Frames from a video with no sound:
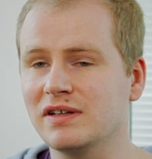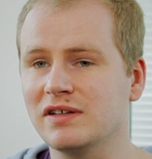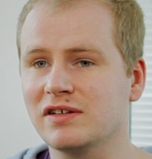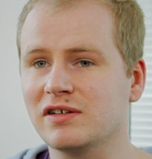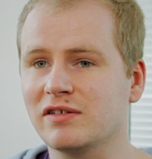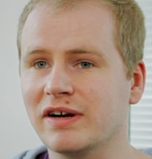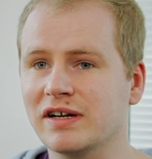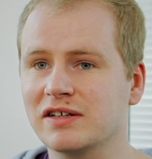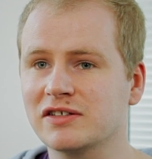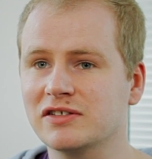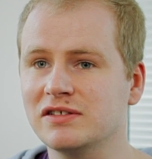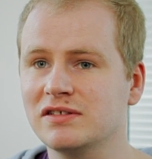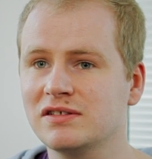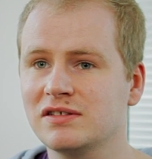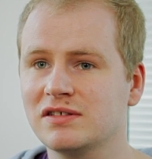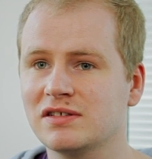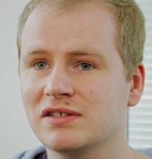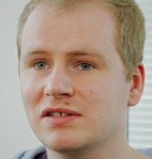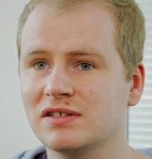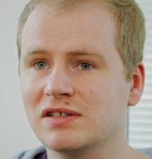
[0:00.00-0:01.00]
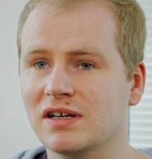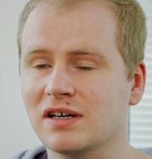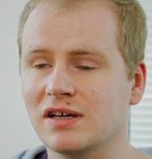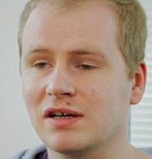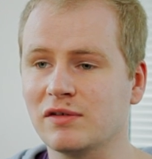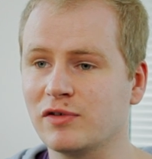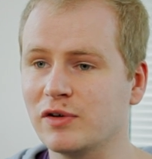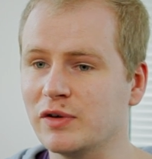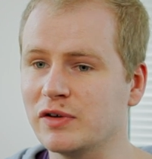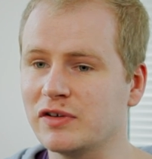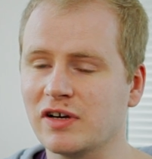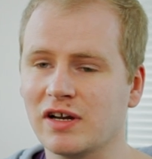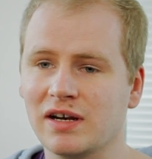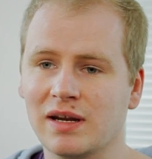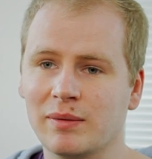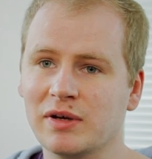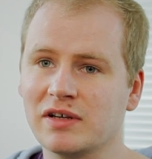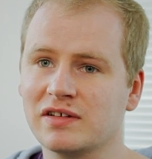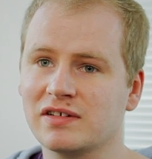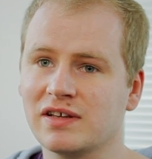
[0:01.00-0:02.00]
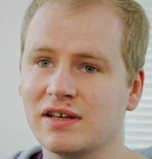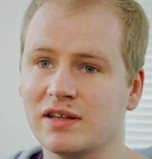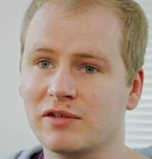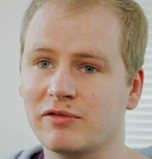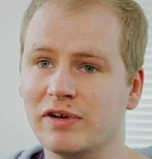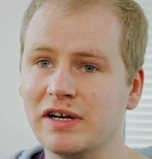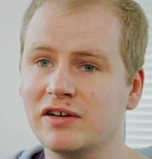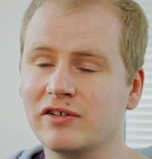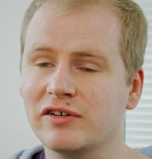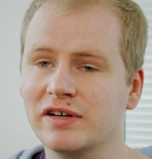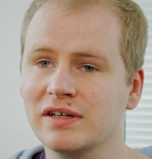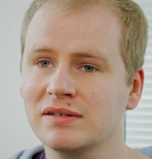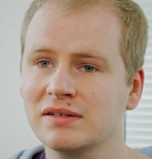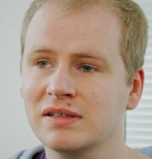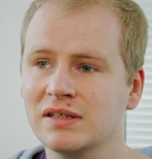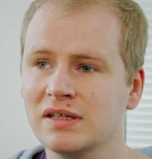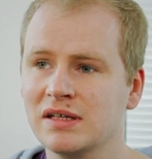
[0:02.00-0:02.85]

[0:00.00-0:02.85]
interactions, fluid dynamics and the rendering.